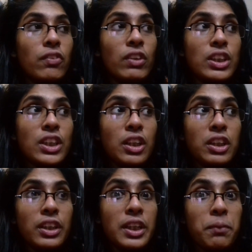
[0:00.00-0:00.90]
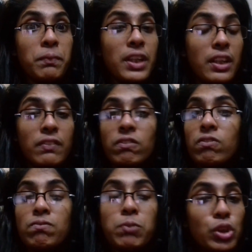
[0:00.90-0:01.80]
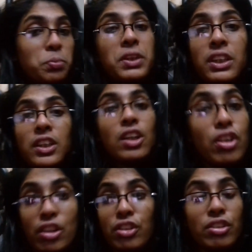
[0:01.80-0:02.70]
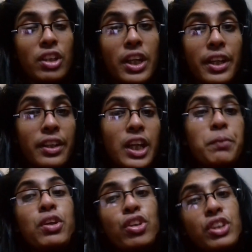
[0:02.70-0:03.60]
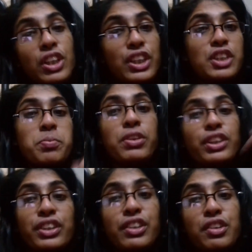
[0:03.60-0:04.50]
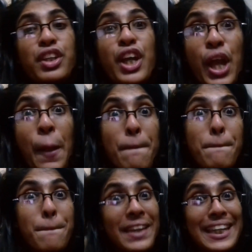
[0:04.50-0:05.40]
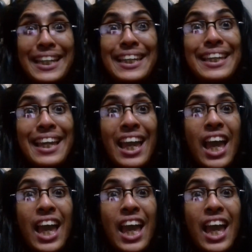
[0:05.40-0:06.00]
Will tell them that push me harder, and I'm going to tell this person, me,